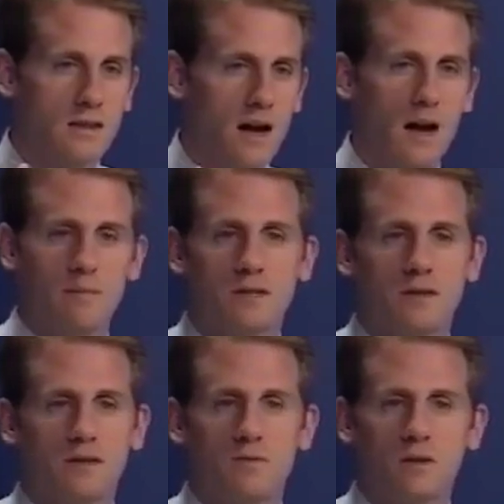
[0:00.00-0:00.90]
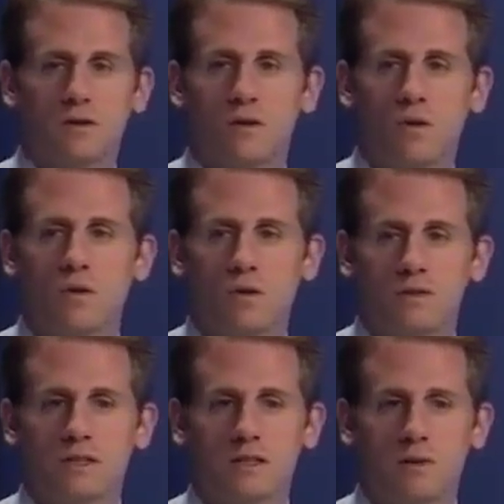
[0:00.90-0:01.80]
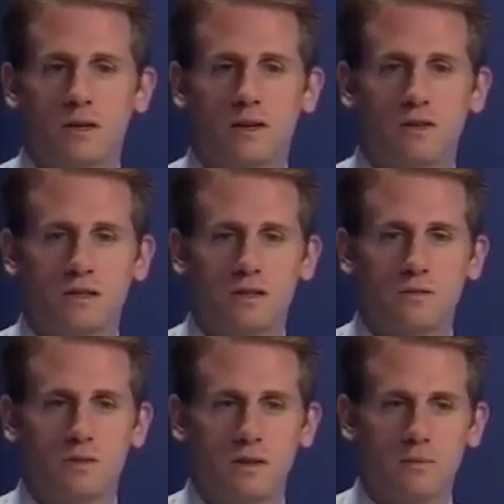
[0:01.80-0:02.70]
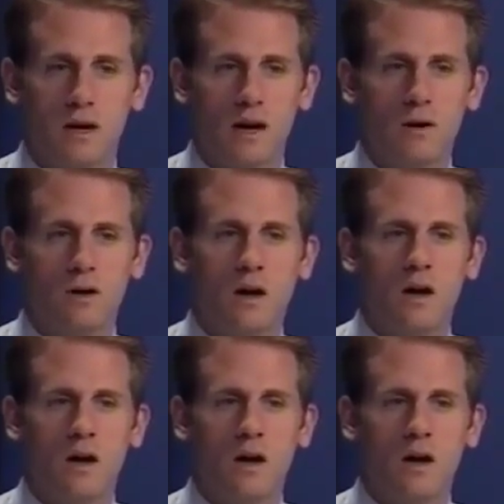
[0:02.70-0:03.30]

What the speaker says: the opposite of what the core of system dynamics is really about.